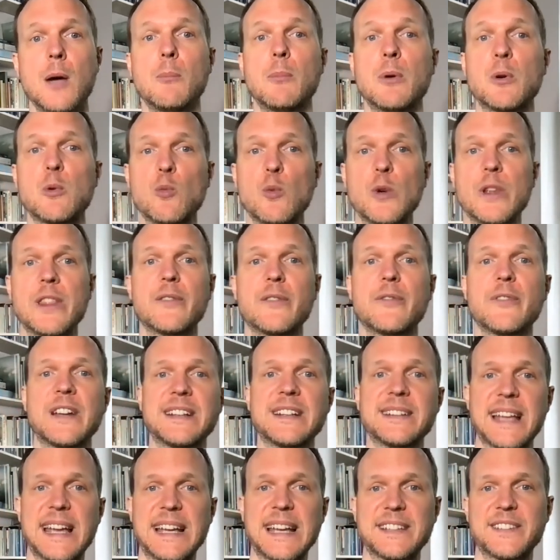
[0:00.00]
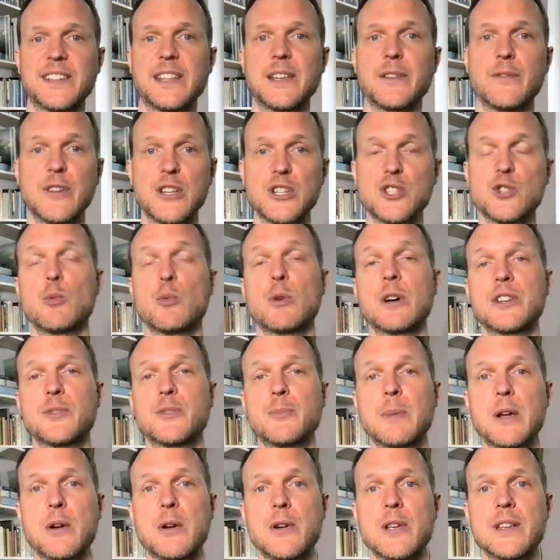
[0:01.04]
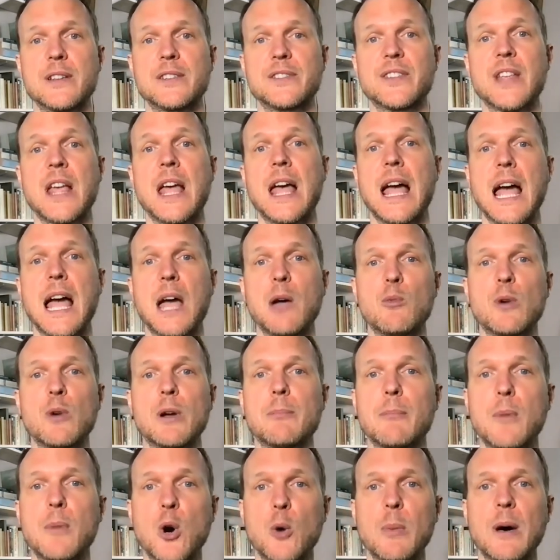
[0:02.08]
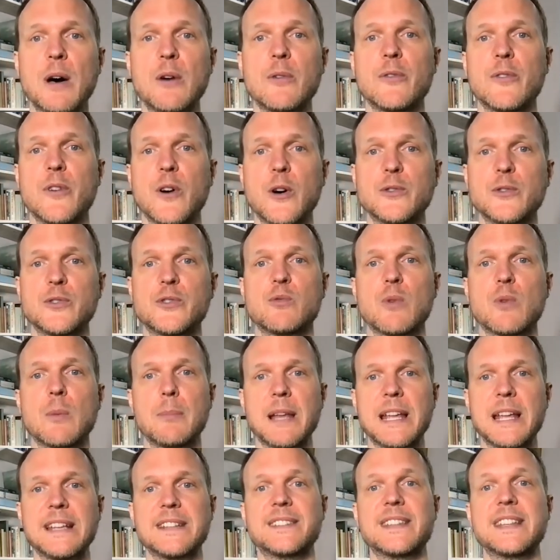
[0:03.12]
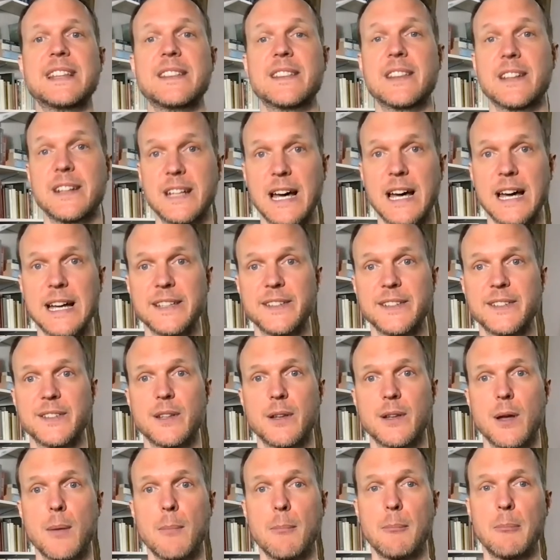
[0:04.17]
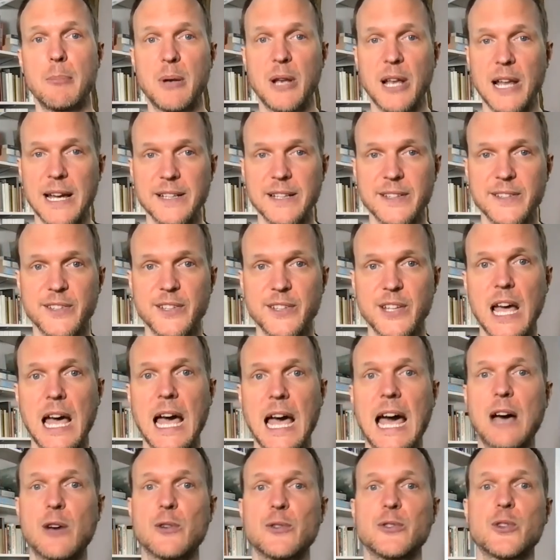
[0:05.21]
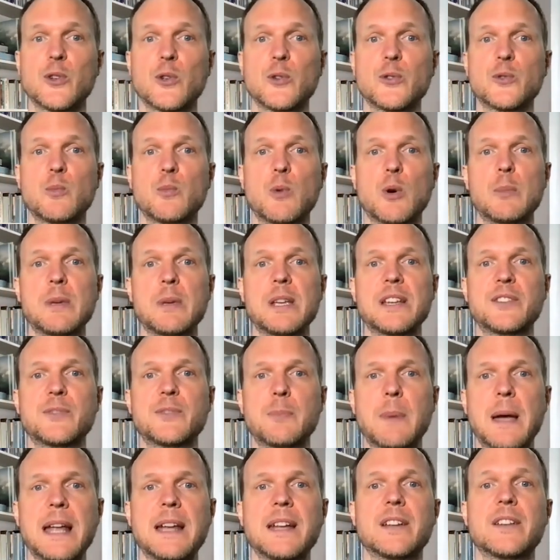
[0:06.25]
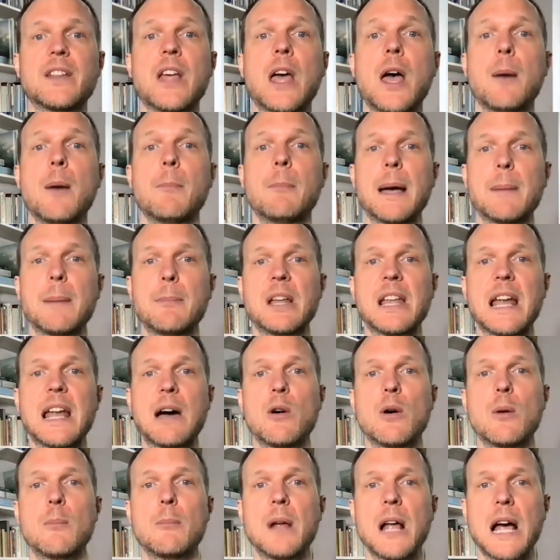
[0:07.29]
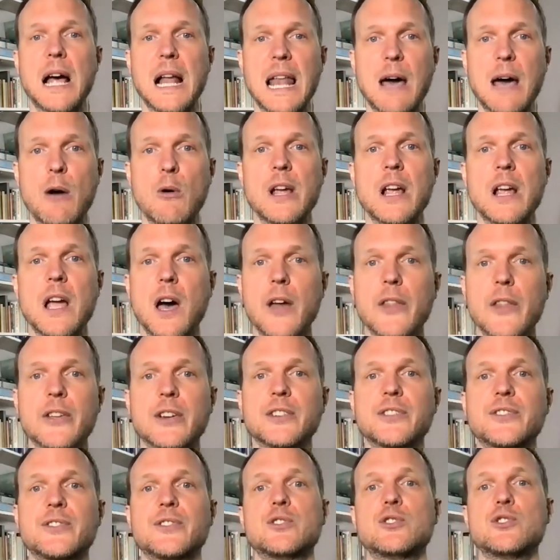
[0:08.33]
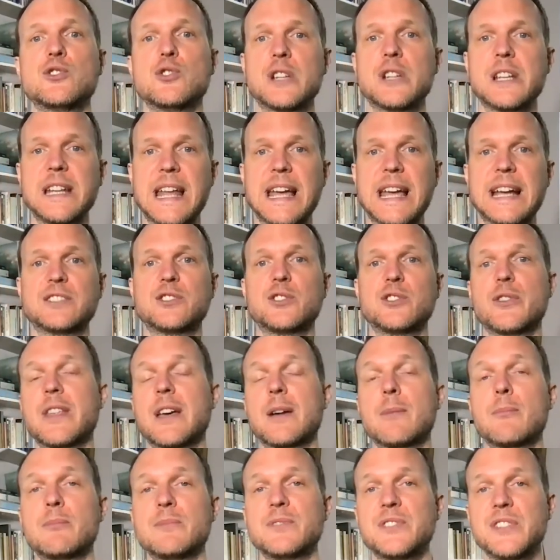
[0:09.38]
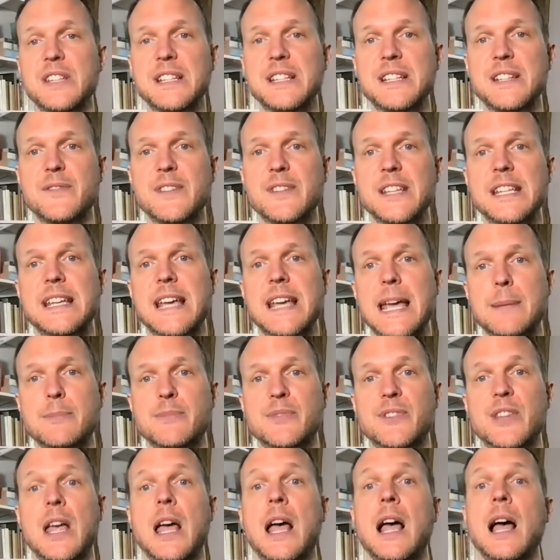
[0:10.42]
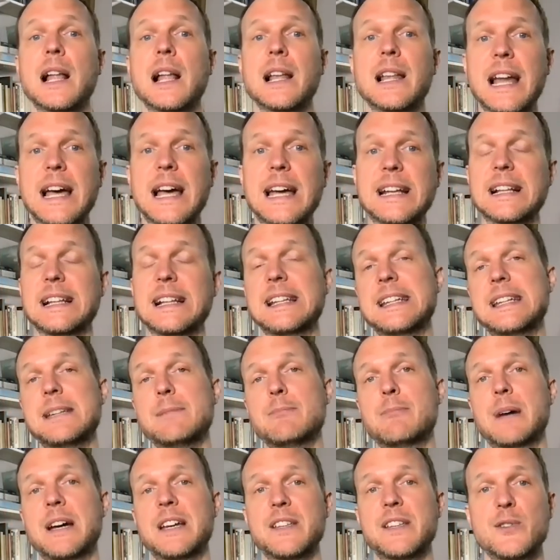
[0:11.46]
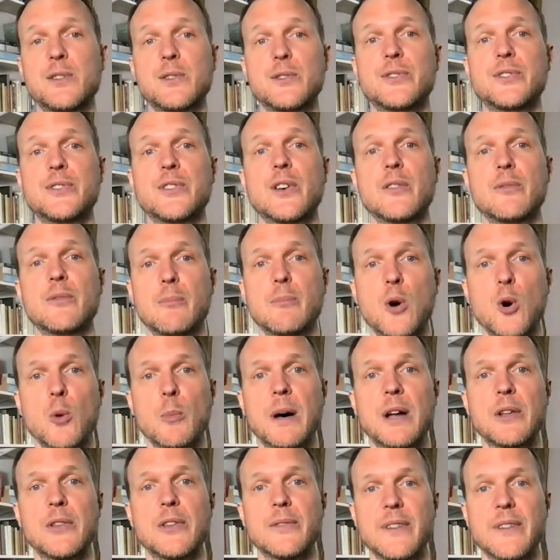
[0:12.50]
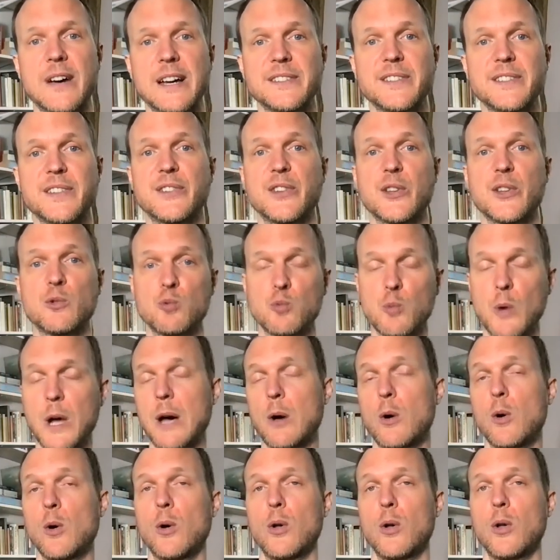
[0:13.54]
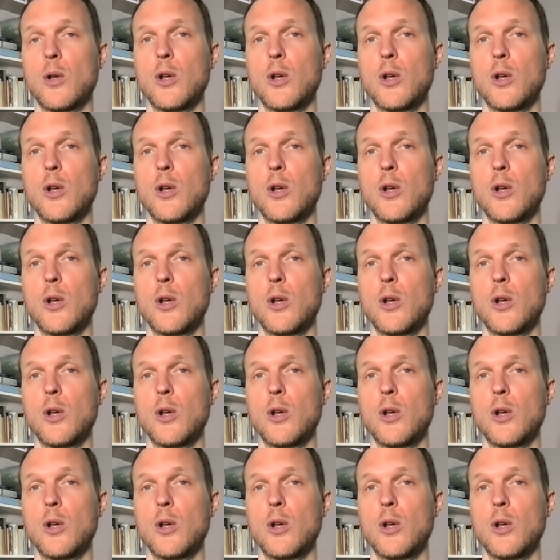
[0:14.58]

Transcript: but with a fantastic visual experience and with mobile phones replacing the dice. Plus, households will be expanded by allowing others to connect to their CTV games, likely by use of mobile devices as well.